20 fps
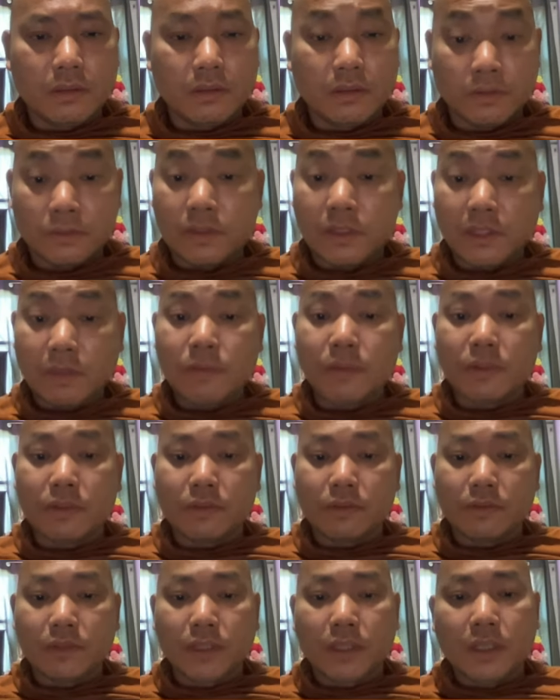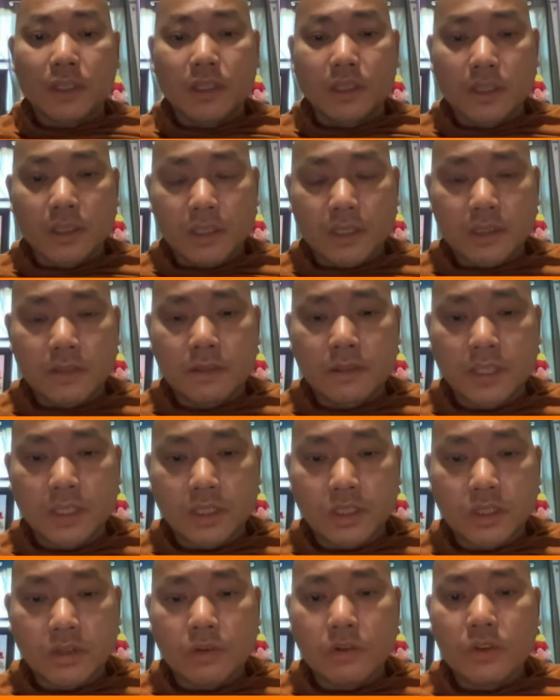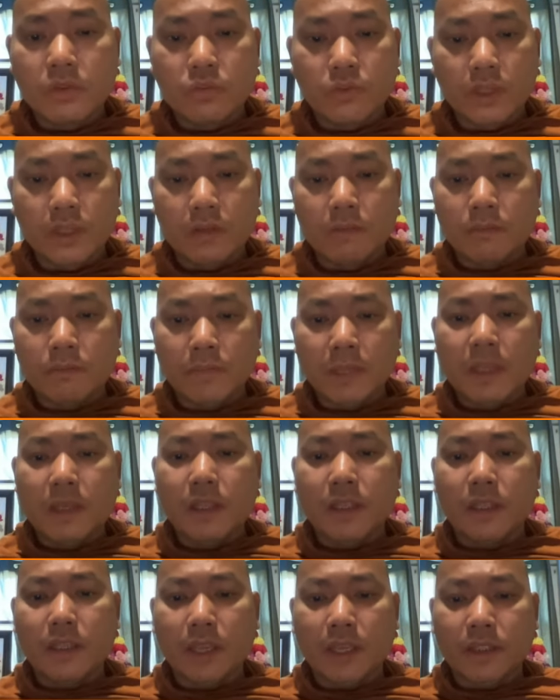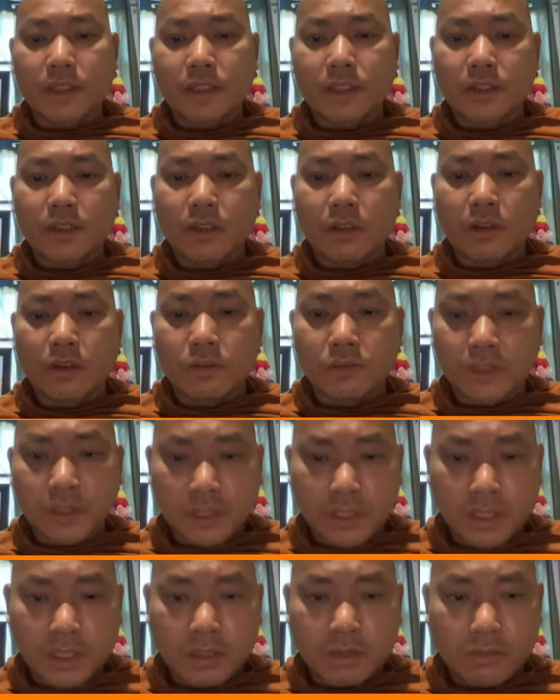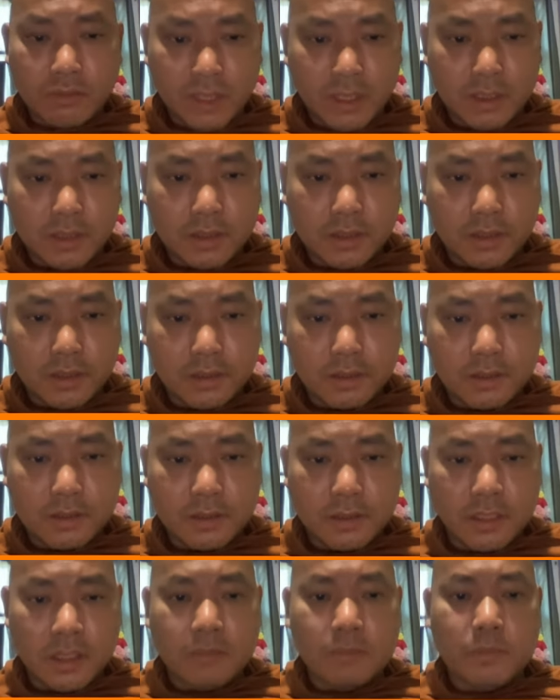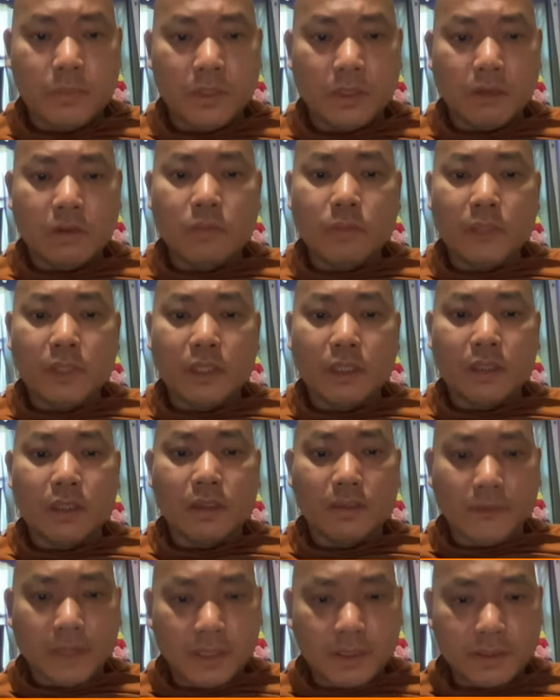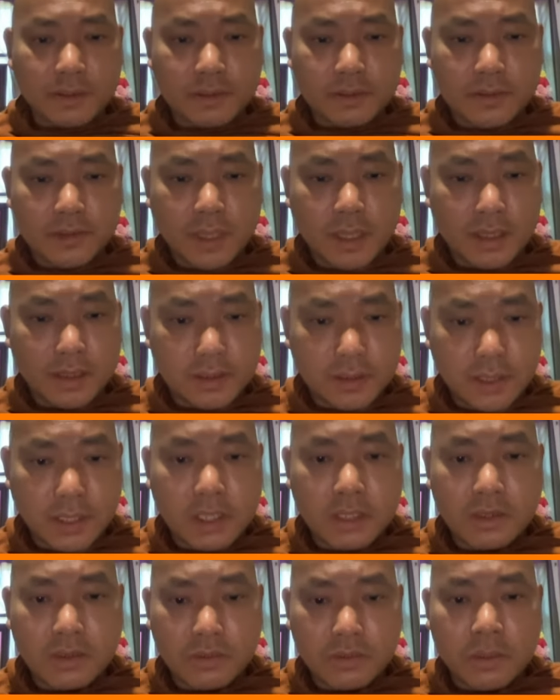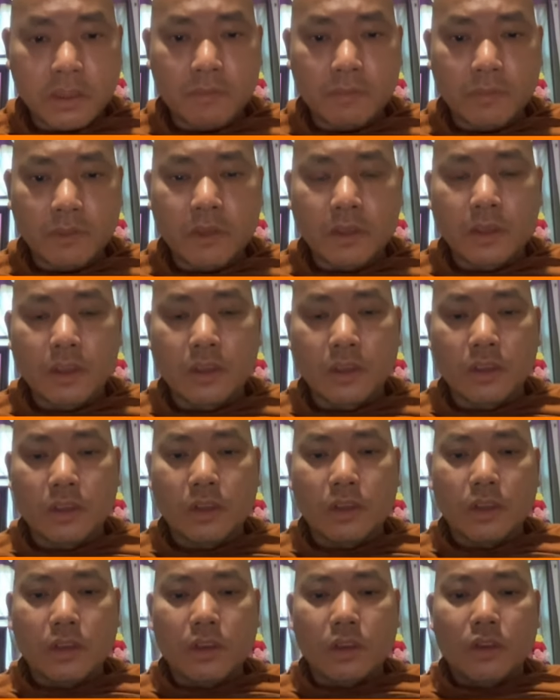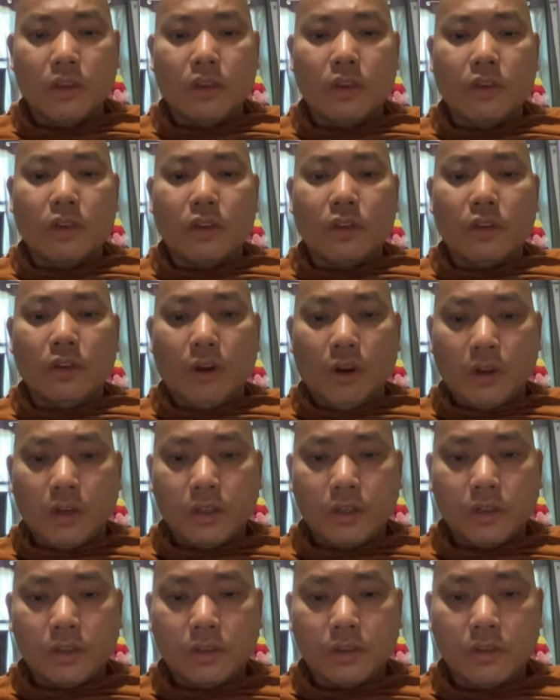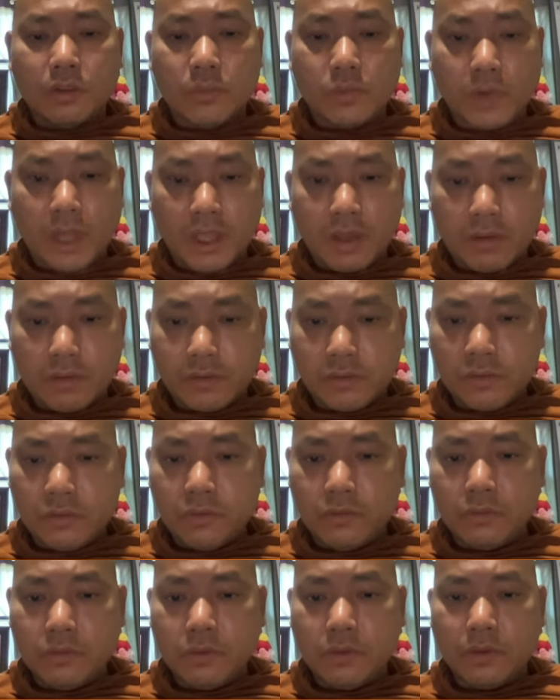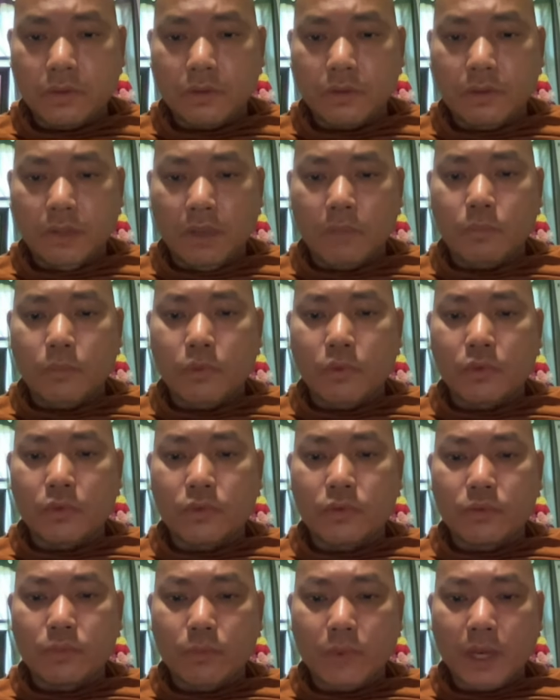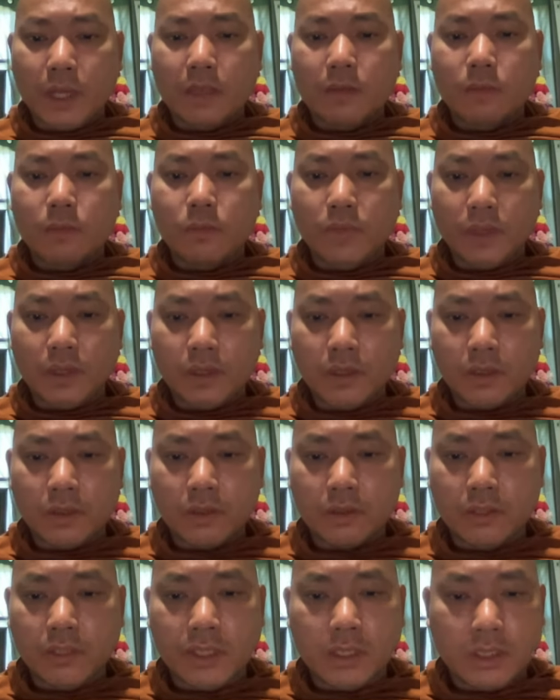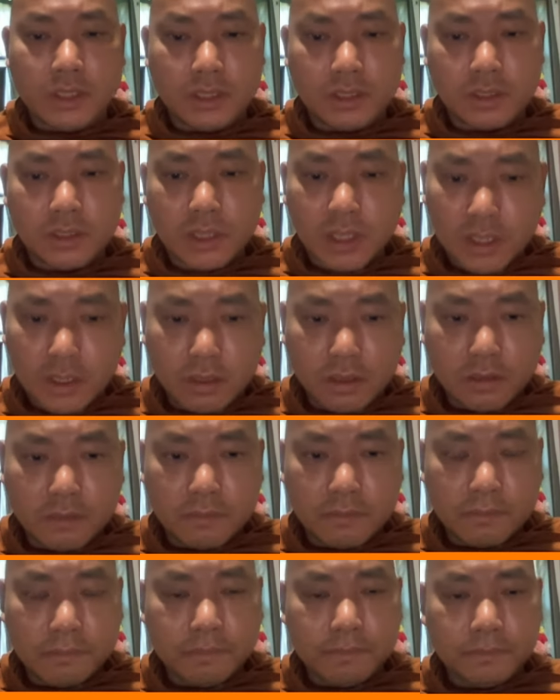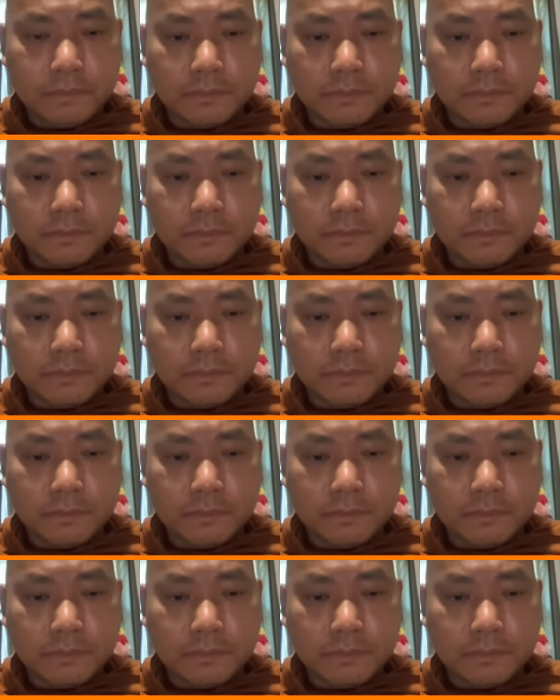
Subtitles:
conception, he is endowed with many extraordinary qualities, and phenomenal events are said to have occurred prior to and post-birth period in his kingdom.